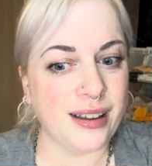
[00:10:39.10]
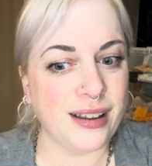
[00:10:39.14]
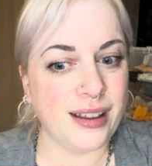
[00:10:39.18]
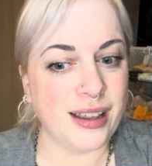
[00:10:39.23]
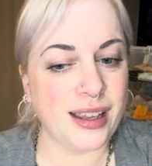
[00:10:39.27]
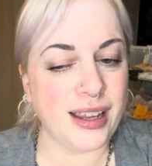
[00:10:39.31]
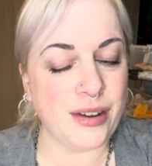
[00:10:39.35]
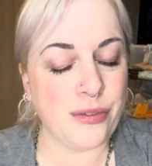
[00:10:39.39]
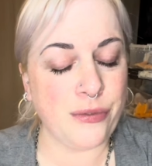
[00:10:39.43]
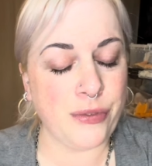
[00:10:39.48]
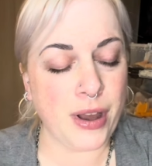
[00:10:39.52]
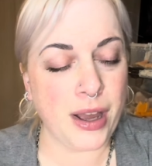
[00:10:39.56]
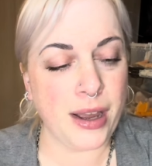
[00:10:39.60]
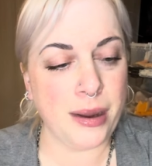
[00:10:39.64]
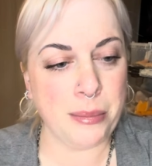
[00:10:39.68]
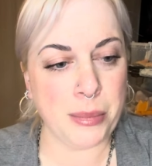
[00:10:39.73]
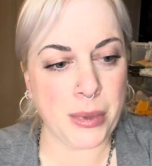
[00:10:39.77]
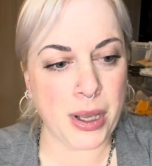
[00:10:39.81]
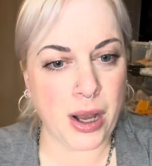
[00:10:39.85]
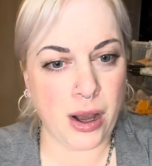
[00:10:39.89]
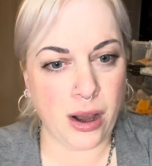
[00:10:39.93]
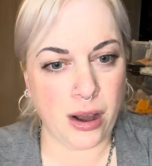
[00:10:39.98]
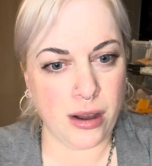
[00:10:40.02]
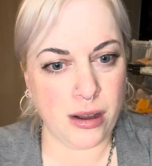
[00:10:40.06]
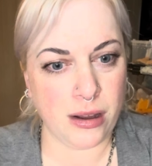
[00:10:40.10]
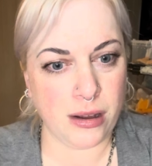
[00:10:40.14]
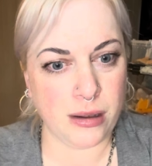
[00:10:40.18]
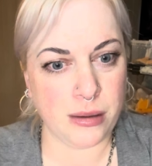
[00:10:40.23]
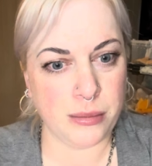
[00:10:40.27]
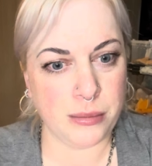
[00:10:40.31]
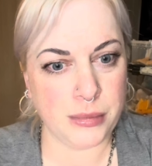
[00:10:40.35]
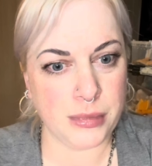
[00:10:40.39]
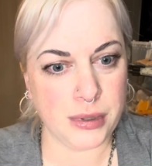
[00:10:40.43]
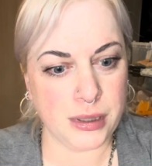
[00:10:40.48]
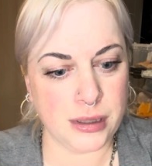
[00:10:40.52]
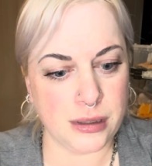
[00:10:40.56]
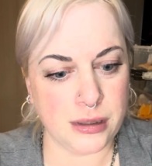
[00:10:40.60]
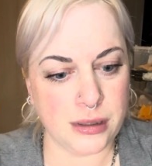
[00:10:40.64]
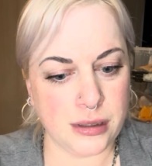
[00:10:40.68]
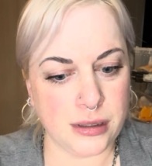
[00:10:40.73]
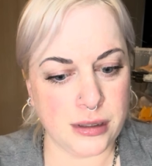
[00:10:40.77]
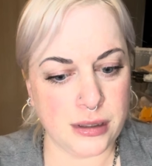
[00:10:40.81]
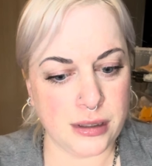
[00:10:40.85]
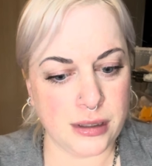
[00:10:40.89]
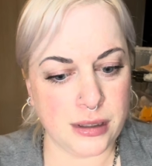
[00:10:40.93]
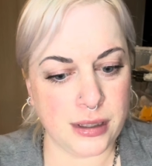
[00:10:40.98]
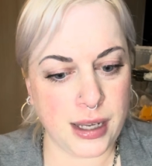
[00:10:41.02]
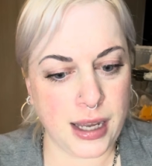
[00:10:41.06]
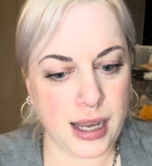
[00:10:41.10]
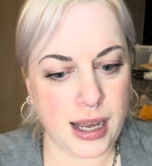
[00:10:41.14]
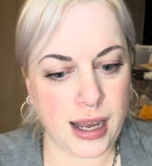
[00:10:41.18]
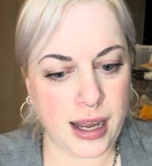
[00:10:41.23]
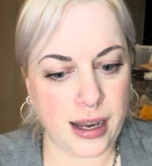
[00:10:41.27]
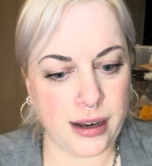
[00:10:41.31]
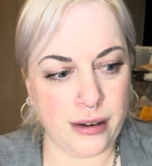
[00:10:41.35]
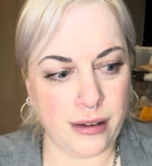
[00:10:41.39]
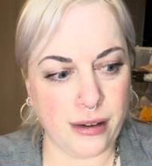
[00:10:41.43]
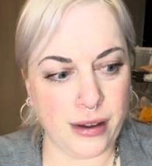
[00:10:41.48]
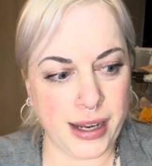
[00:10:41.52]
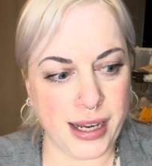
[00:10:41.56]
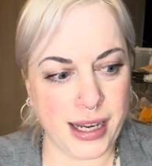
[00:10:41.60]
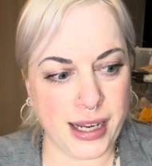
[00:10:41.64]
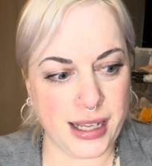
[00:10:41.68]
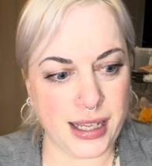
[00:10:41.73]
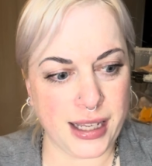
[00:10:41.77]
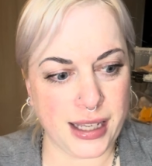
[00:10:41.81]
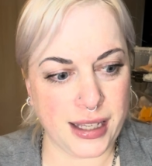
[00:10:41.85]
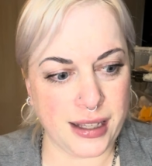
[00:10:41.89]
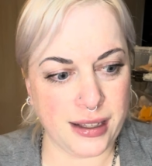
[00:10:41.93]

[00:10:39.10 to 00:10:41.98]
if I'm calm and I,